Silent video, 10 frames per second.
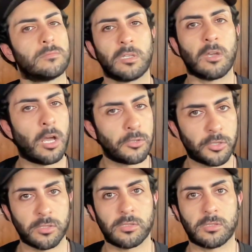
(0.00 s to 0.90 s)

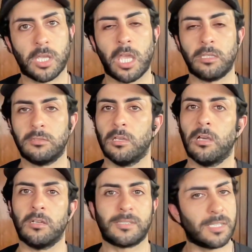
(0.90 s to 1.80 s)
conscious and
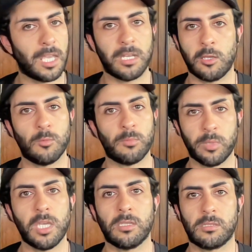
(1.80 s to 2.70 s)
sane human
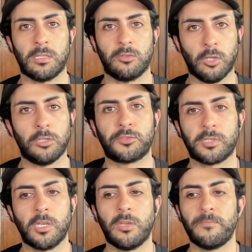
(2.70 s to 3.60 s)
beings, adults.
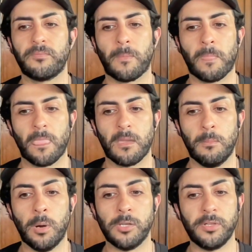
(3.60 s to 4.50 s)

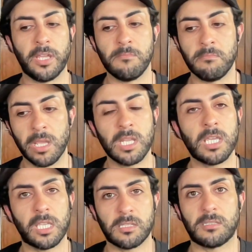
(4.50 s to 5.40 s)
But in many
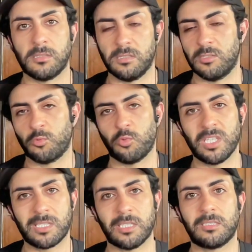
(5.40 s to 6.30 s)
instances we
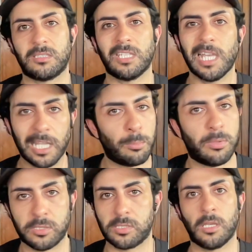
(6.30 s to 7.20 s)
sit
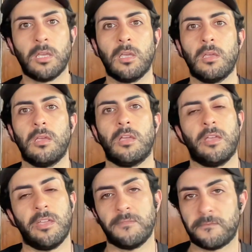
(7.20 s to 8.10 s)
helpless
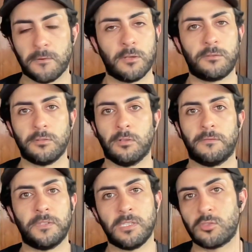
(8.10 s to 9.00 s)
in front of
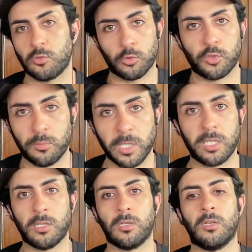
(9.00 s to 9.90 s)
these social media